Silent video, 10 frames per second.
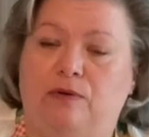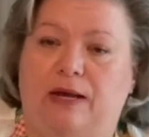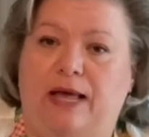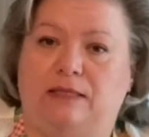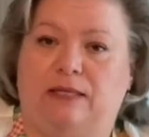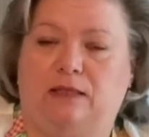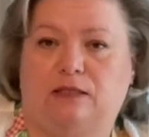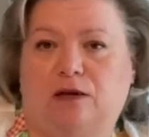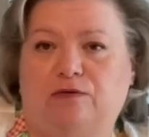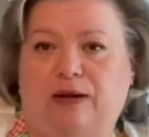that has like the
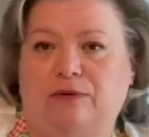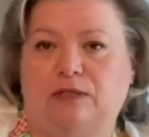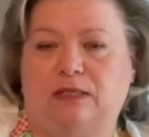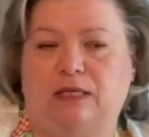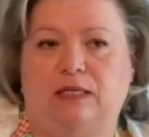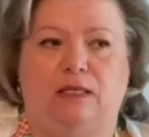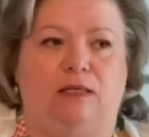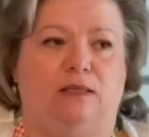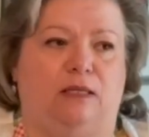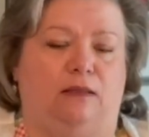sunflower
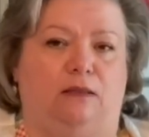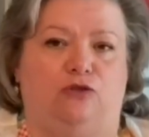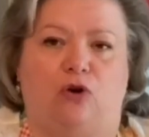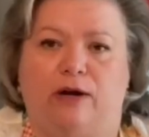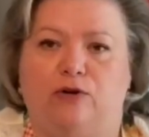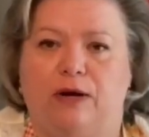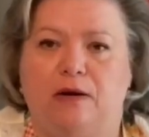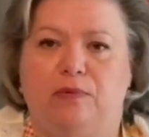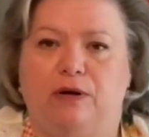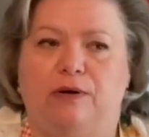seeds and the dried
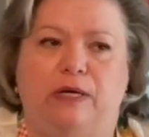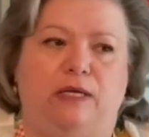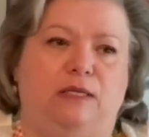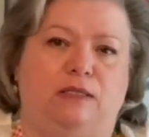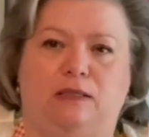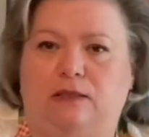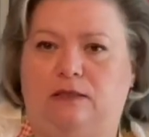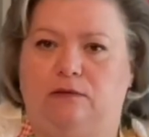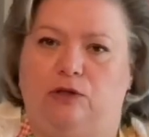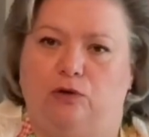cranberries and
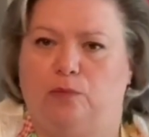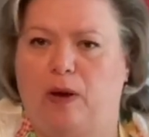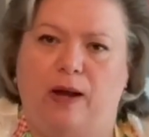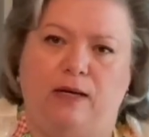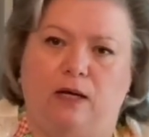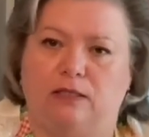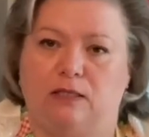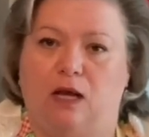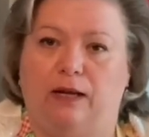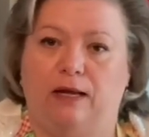the pine nuts and
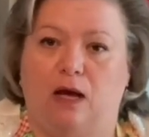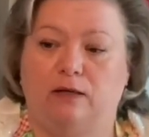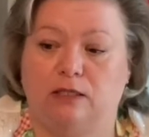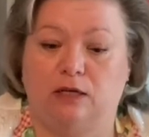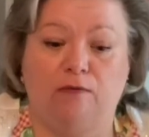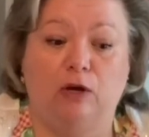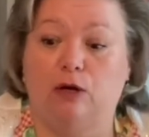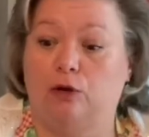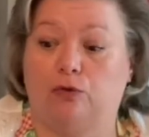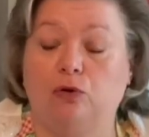all that kind of stuff.
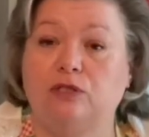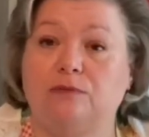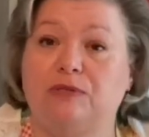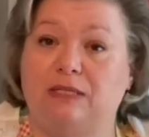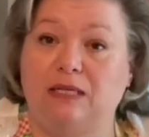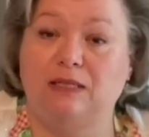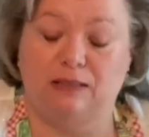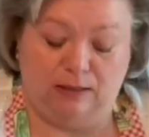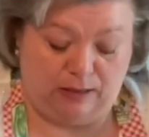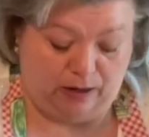Throw some seeds
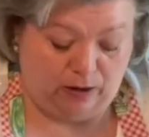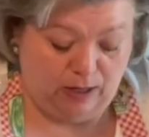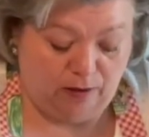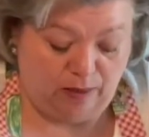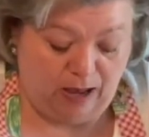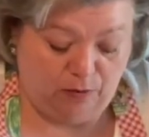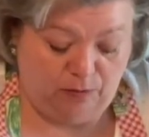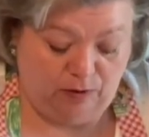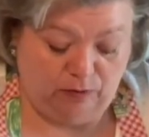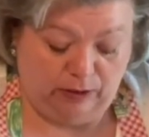in there. That would
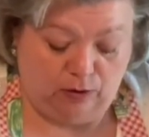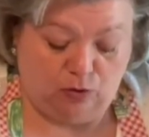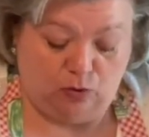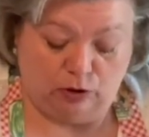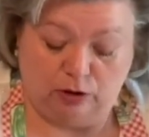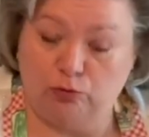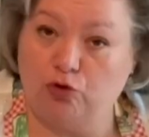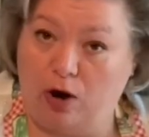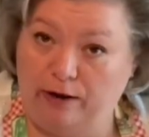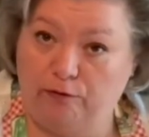be really cool. Some
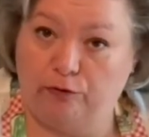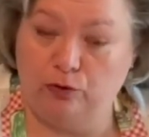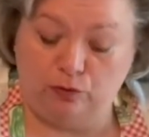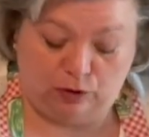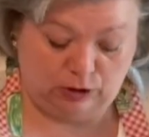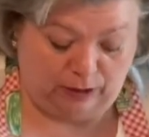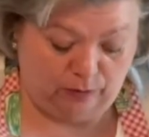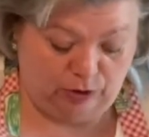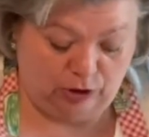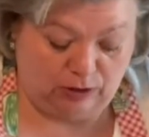dried fruits, like
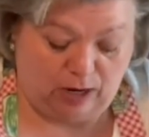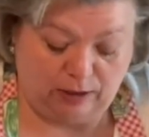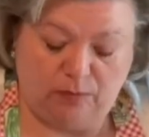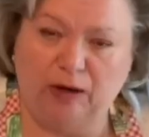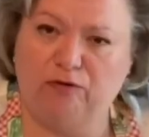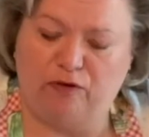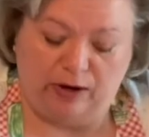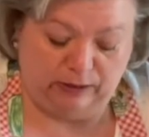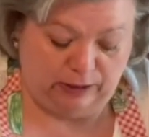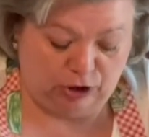we just talked about,
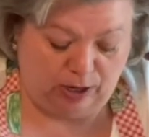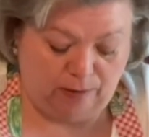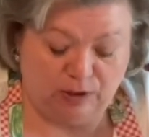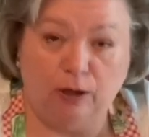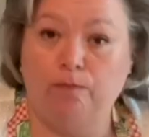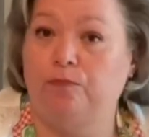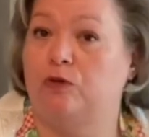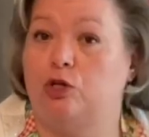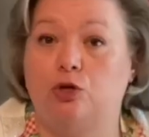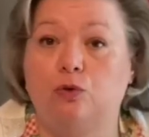finely chopped.
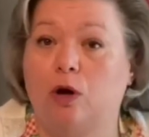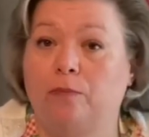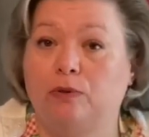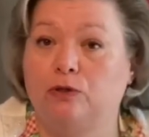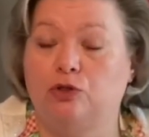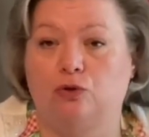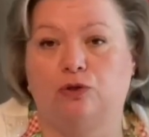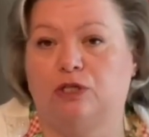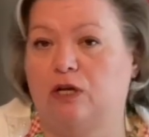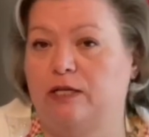Cucumbers, you can
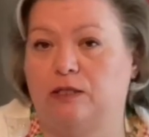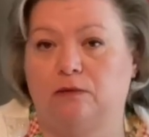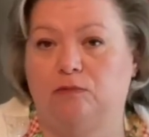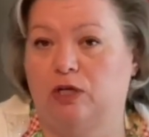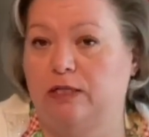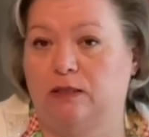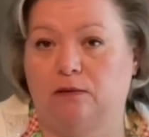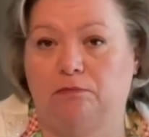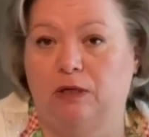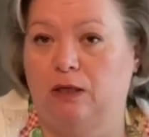slice them, dice
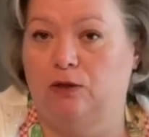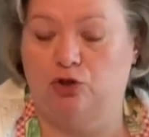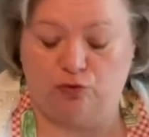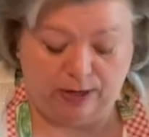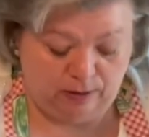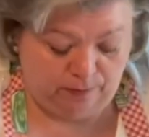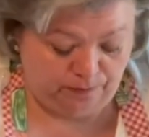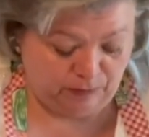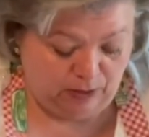them, shred them.